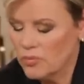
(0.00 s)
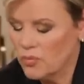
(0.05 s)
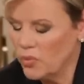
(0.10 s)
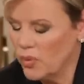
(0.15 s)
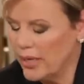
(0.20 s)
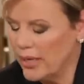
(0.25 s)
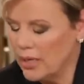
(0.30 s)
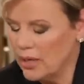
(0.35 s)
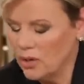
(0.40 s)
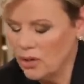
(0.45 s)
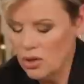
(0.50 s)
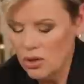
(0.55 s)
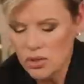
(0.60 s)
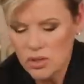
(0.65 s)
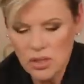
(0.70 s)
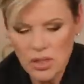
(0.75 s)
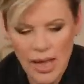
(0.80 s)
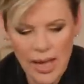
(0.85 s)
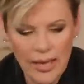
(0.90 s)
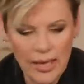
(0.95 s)
when it
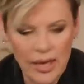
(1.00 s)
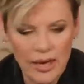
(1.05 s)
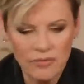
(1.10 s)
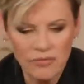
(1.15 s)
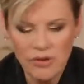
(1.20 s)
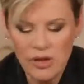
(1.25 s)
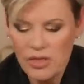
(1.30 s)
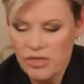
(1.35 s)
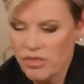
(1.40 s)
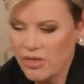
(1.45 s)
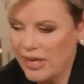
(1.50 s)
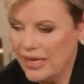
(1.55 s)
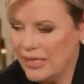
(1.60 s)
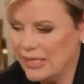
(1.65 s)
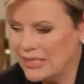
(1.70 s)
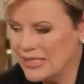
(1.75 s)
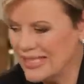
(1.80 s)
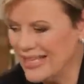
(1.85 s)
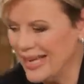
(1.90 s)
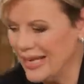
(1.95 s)
looks like everything
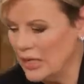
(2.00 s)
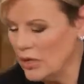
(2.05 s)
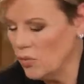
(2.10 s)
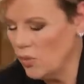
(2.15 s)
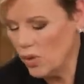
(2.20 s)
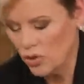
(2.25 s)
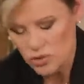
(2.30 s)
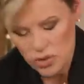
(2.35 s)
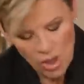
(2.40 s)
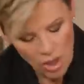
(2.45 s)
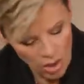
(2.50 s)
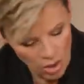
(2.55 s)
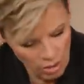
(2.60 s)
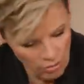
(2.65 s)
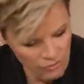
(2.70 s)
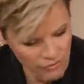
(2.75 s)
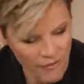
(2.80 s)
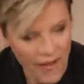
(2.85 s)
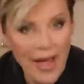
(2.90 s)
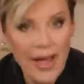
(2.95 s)
is getting worse,
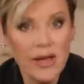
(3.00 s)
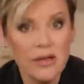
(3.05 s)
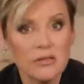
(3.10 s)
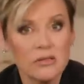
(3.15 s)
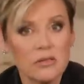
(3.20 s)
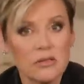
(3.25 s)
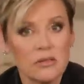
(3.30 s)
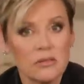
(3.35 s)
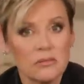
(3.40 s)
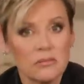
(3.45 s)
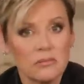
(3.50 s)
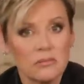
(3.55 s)
hold fast.